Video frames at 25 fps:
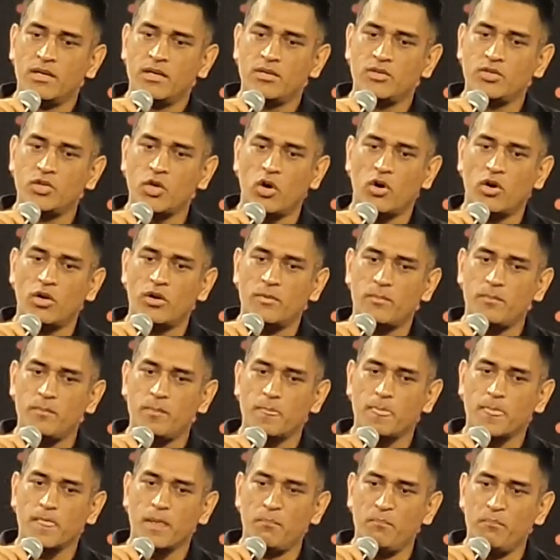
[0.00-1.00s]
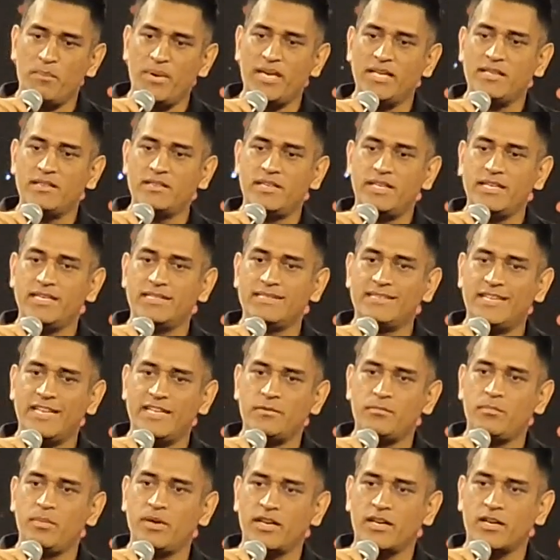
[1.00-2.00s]
your main thing
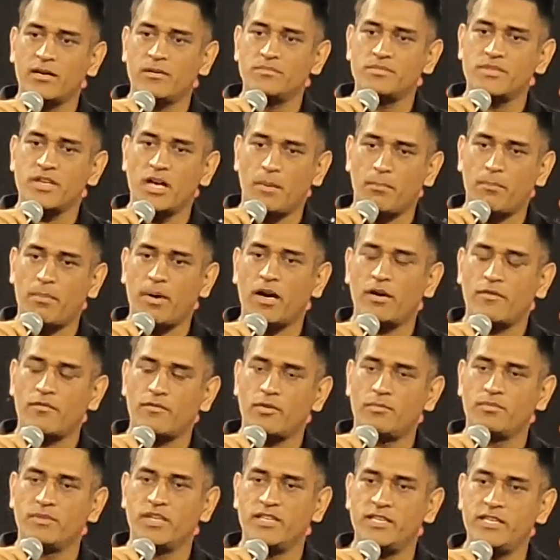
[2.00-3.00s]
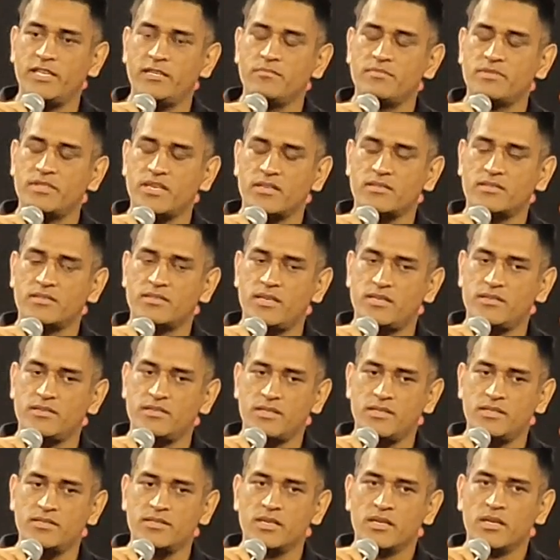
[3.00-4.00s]
then becomes, apart from the team success,
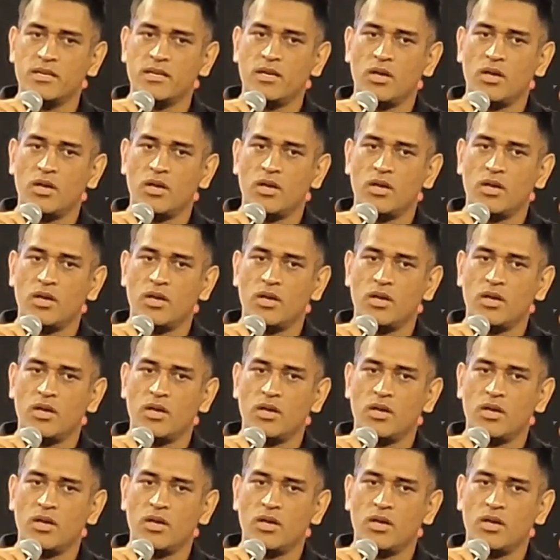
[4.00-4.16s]
is